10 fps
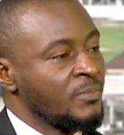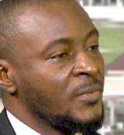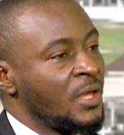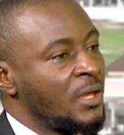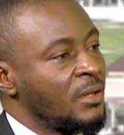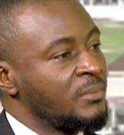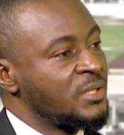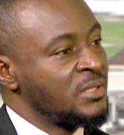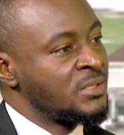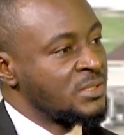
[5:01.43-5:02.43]
the
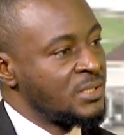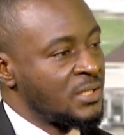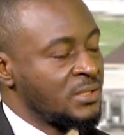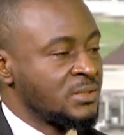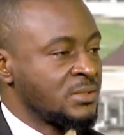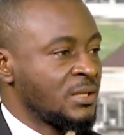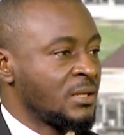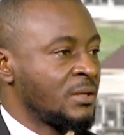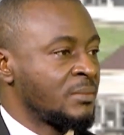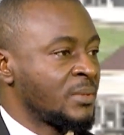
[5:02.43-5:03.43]
incidence
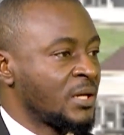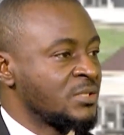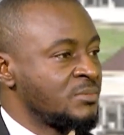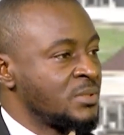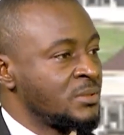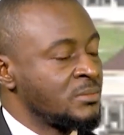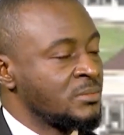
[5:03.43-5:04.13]
has been,